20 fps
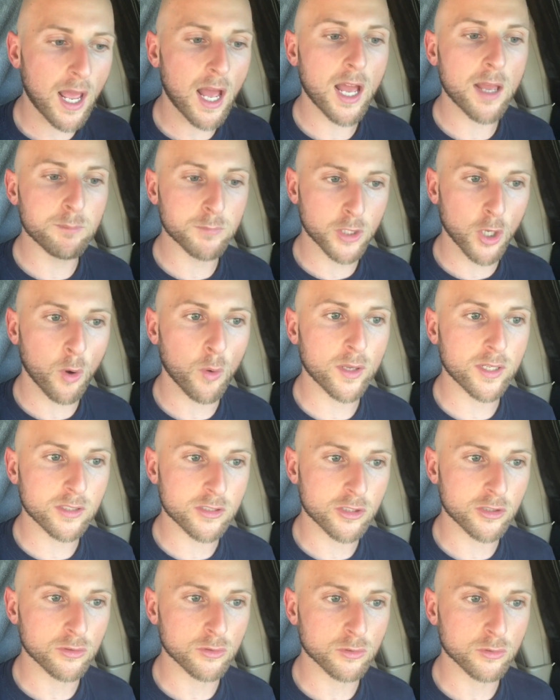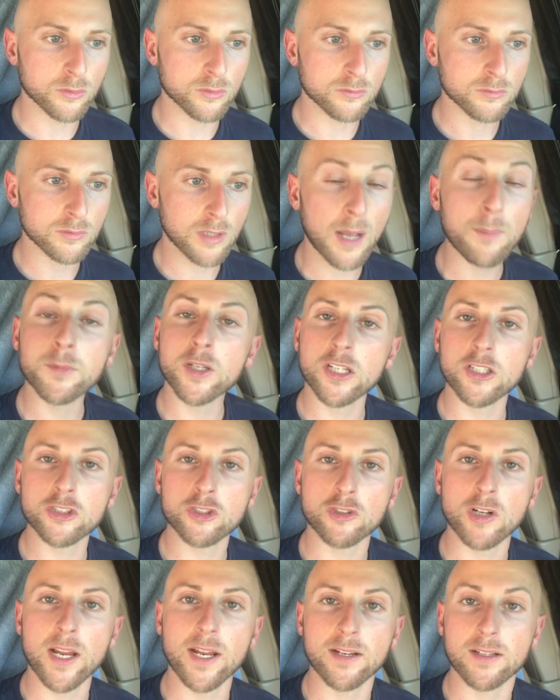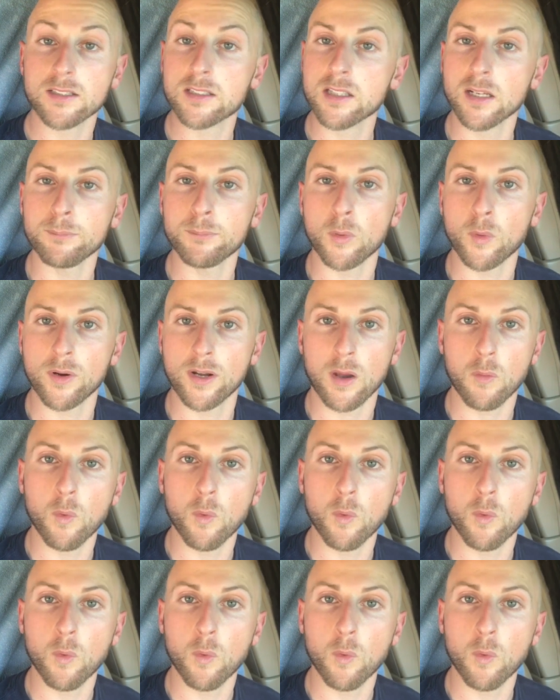I'm going to train at some point.